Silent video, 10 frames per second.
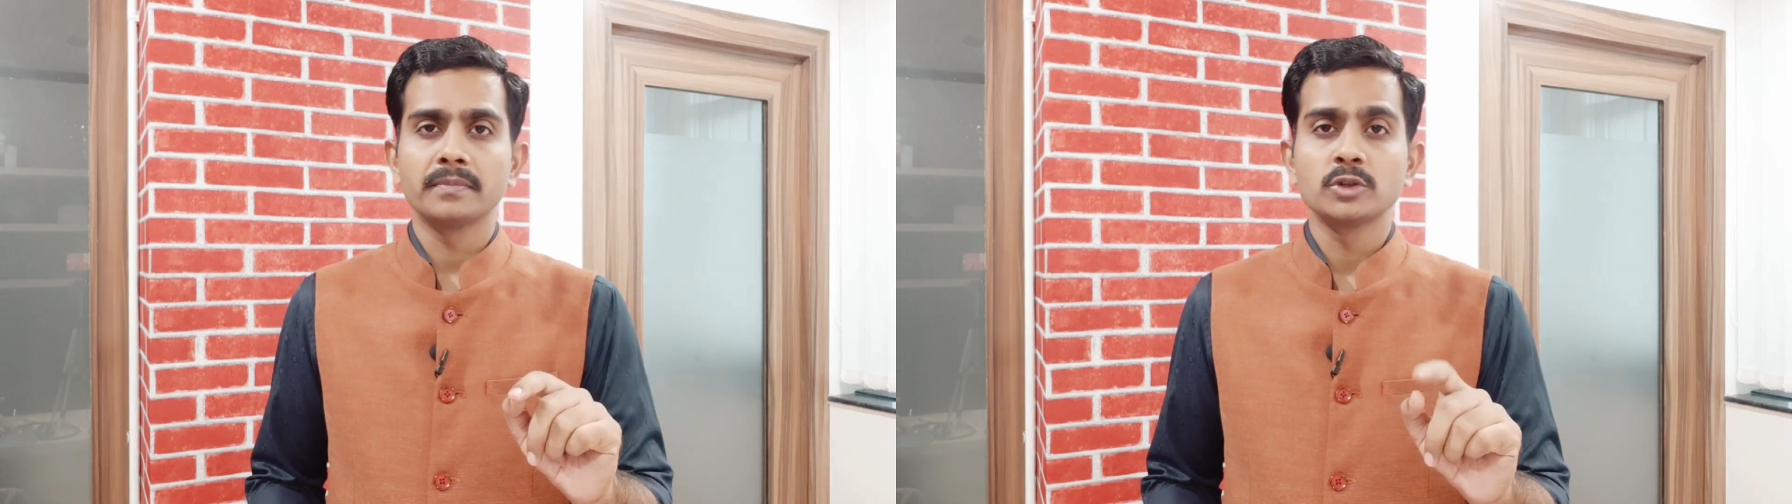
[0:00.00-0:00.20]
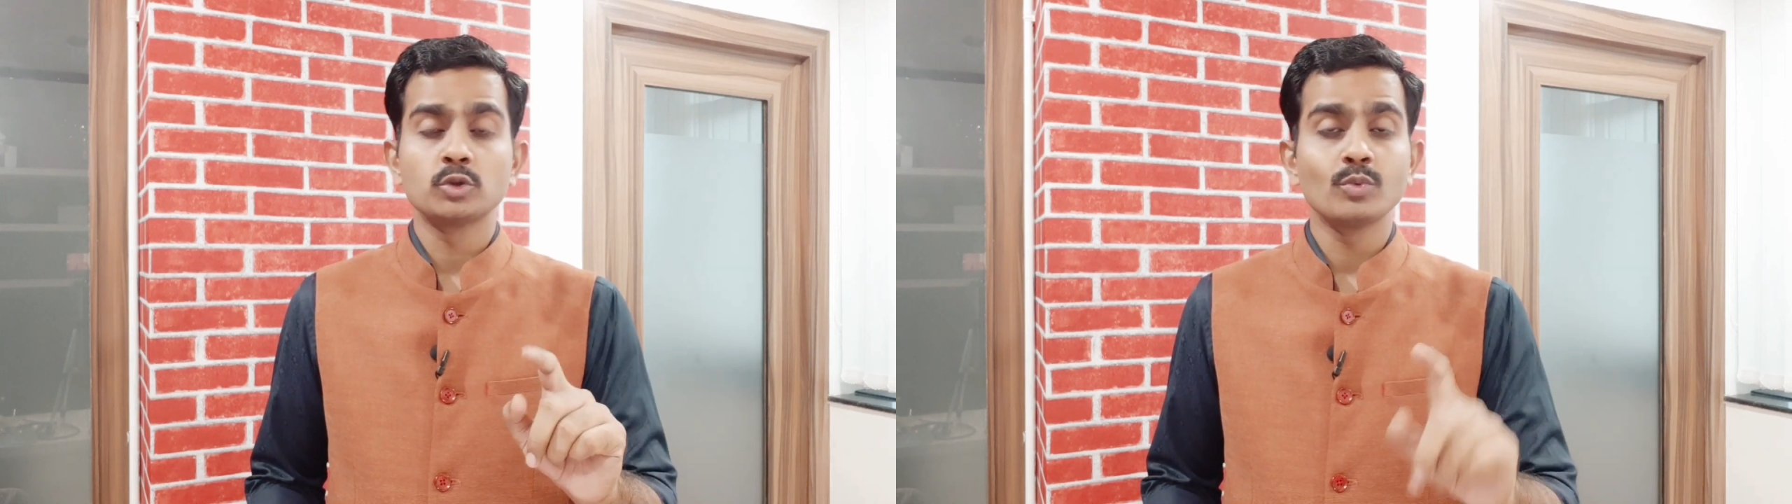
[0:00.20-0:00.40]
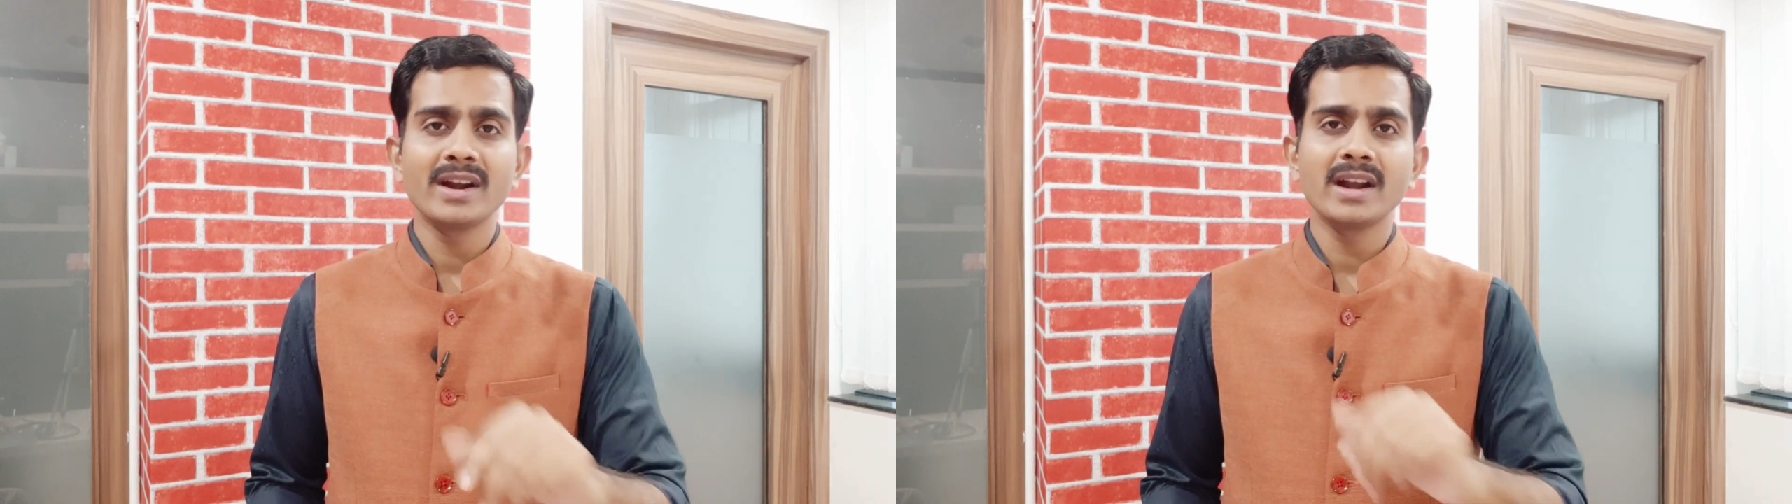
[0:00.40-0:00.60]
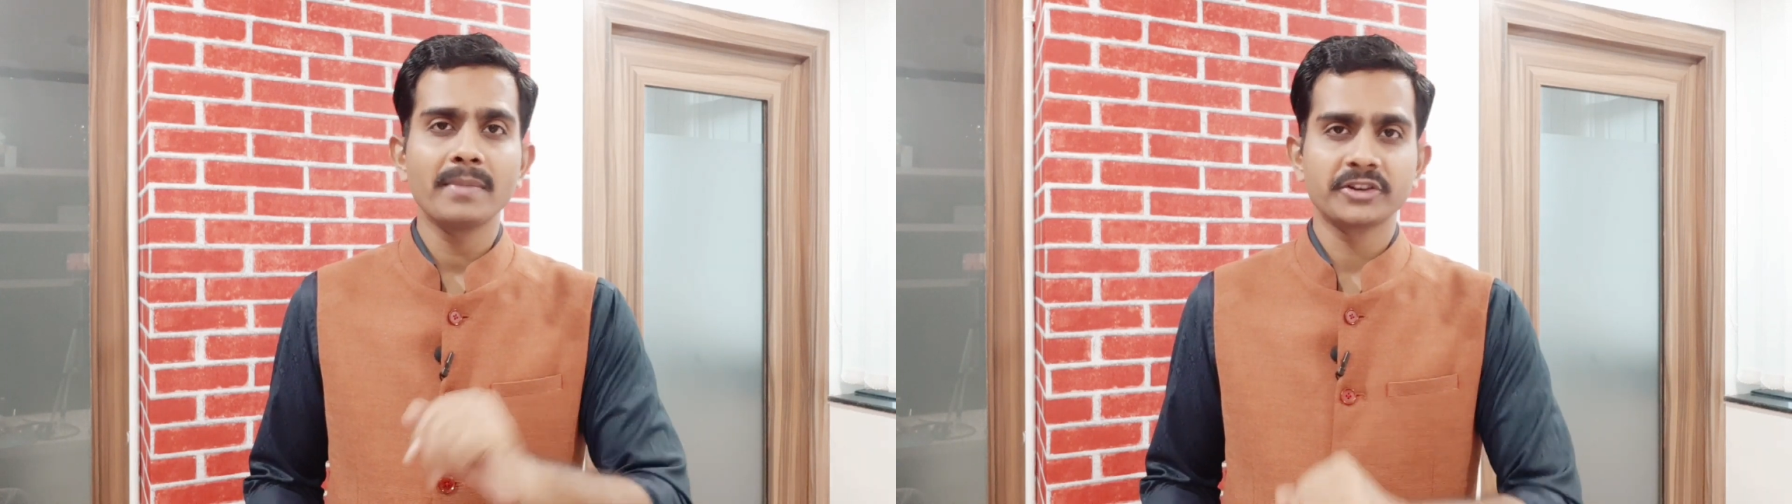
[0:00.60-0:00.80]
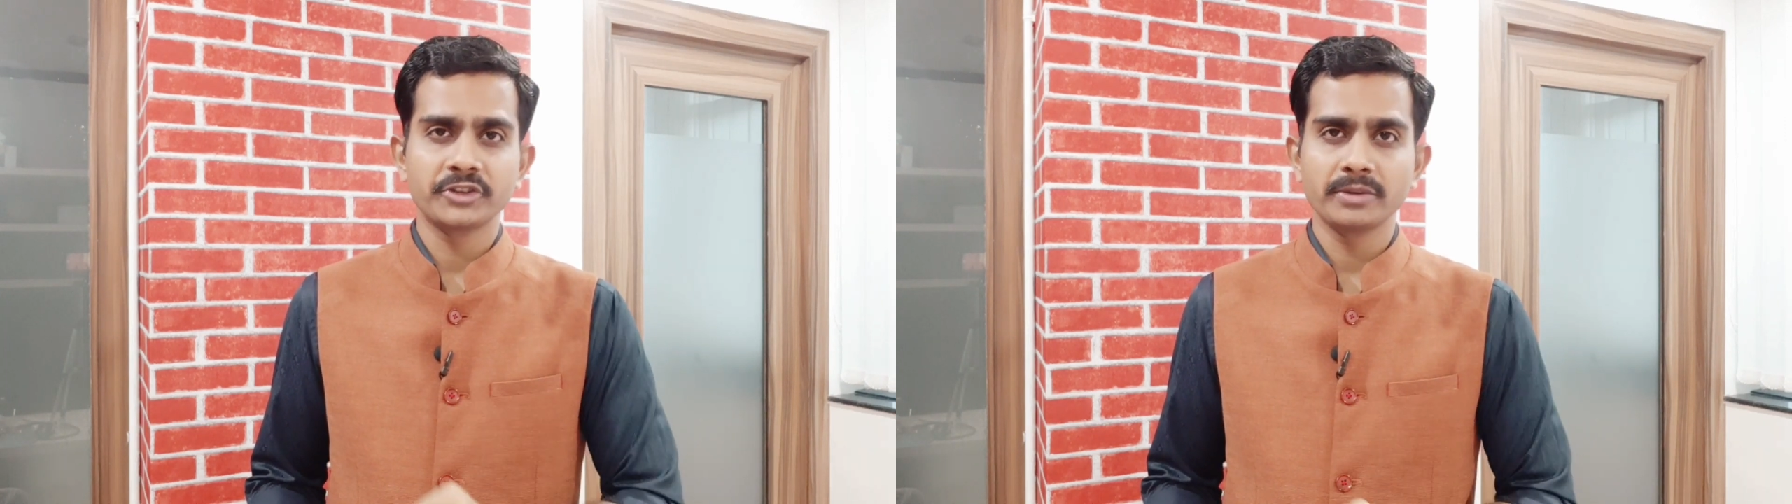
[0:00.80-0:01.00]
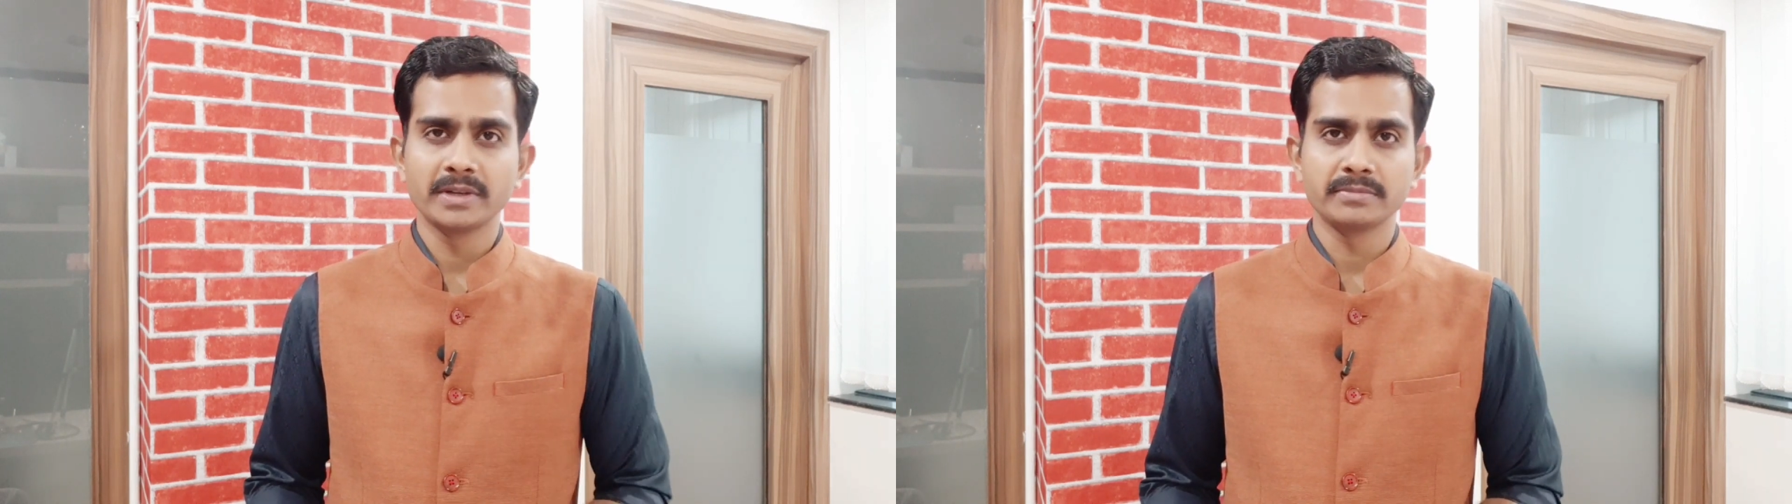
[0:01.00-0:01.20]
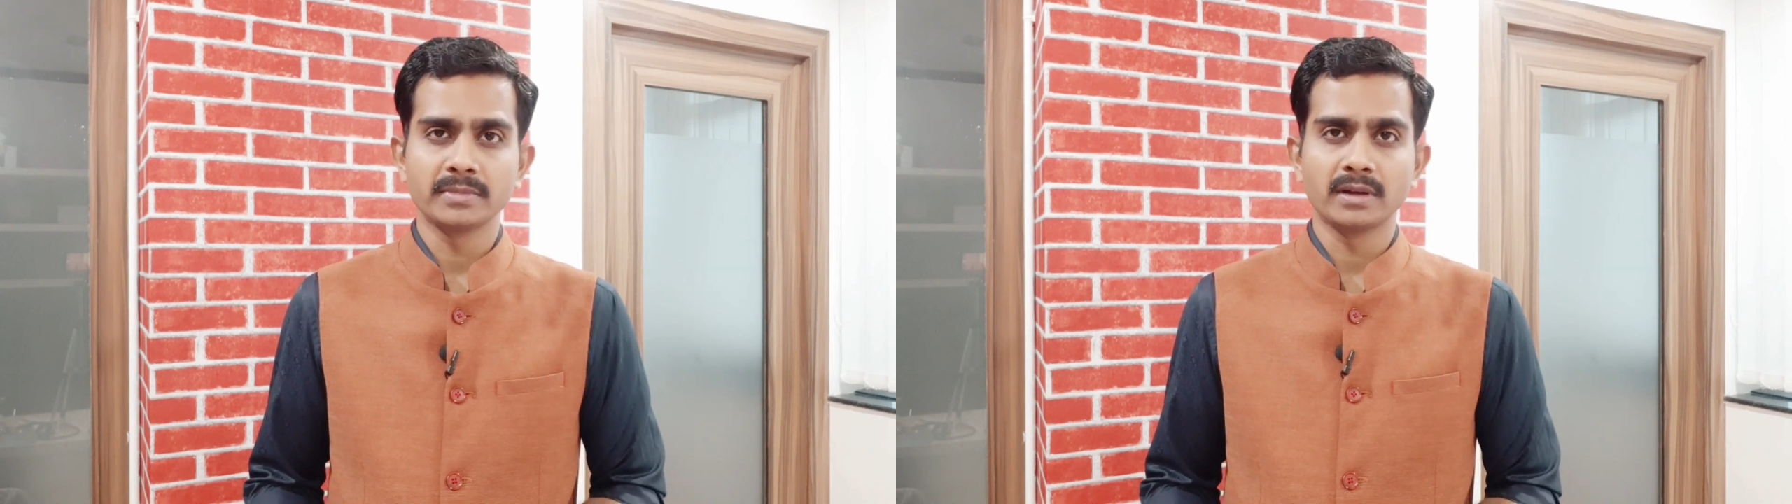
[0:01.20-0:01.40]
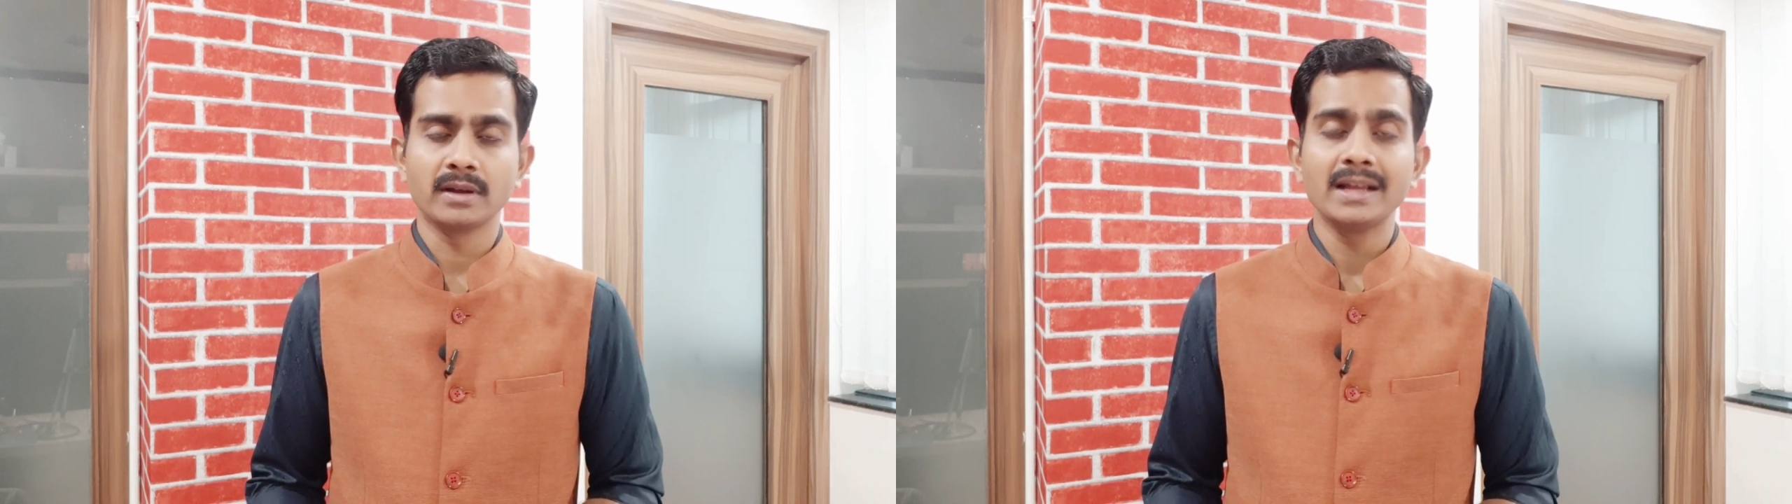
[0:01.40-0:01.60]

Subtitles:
swarnamakshik bhasma,